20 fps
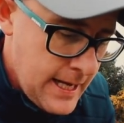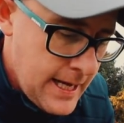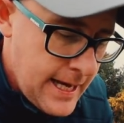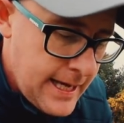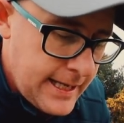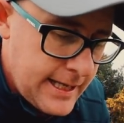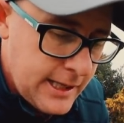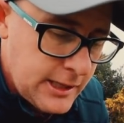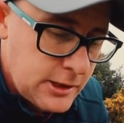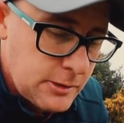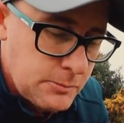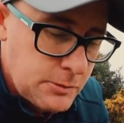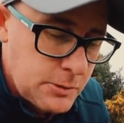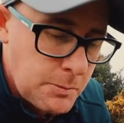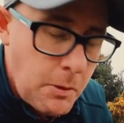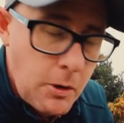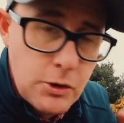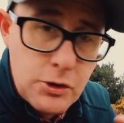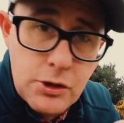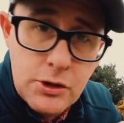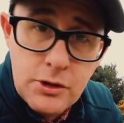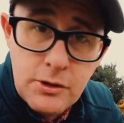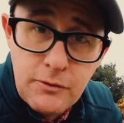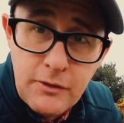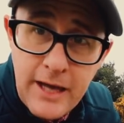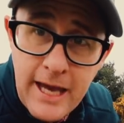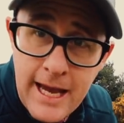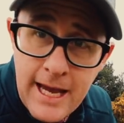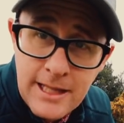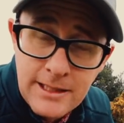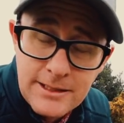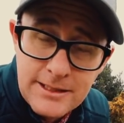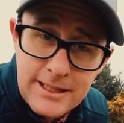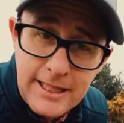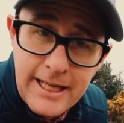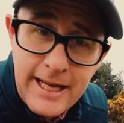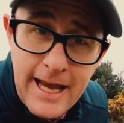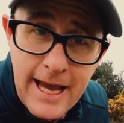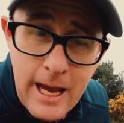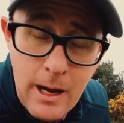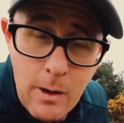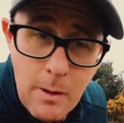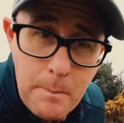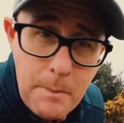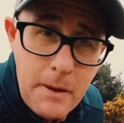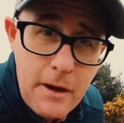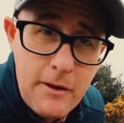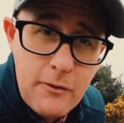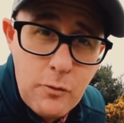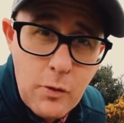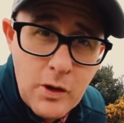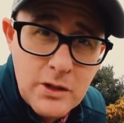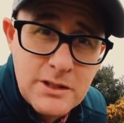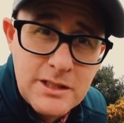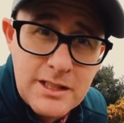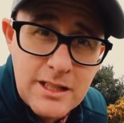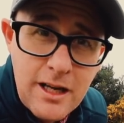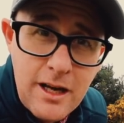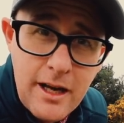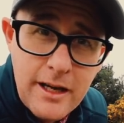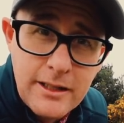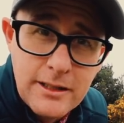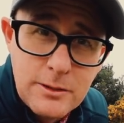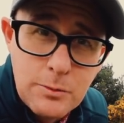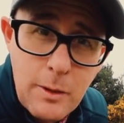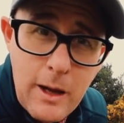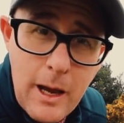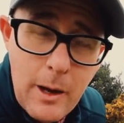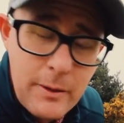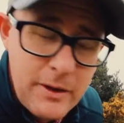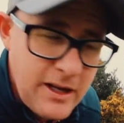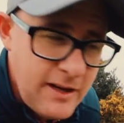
It gives them some options of cancelling out a bit of one side as well.